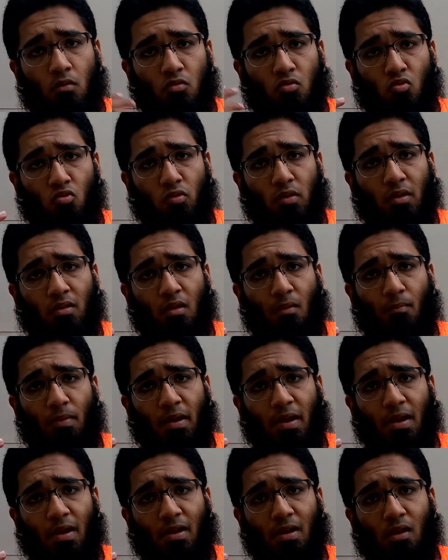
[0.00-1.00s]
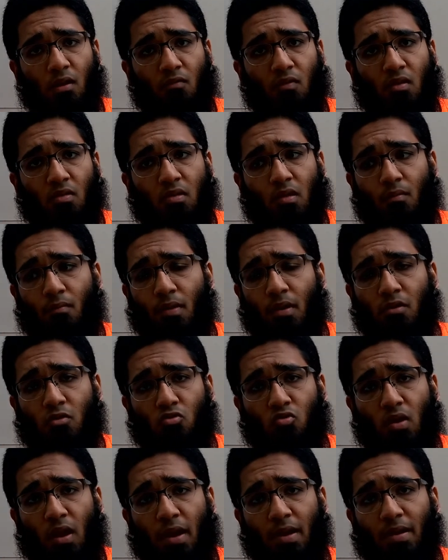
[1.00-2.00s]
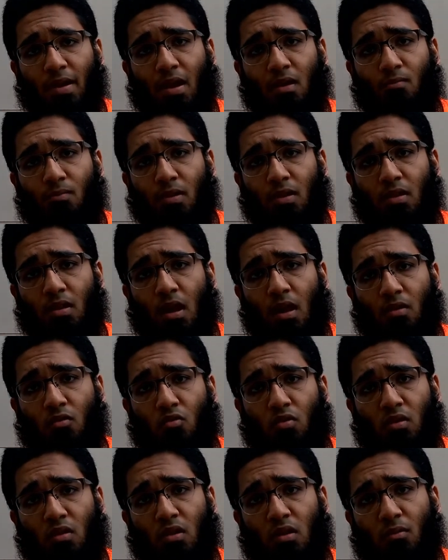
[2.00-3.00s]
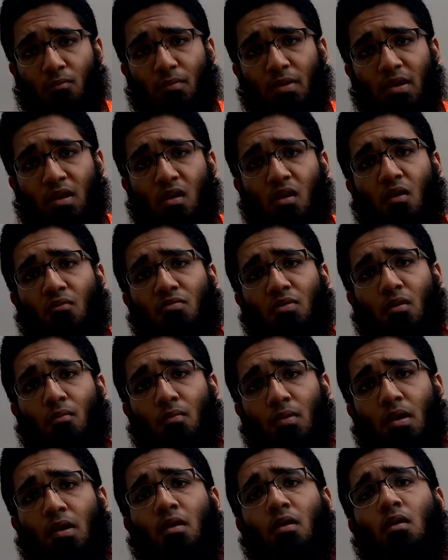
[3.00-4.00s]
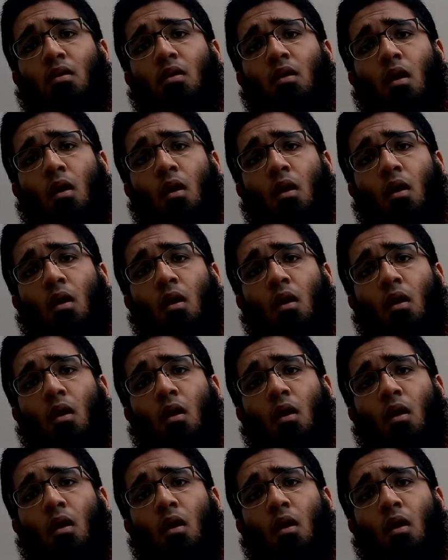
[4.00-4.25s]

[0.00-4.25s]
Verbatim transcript: June is the beginning of the summer. July can be the, you can say, the middle of summer.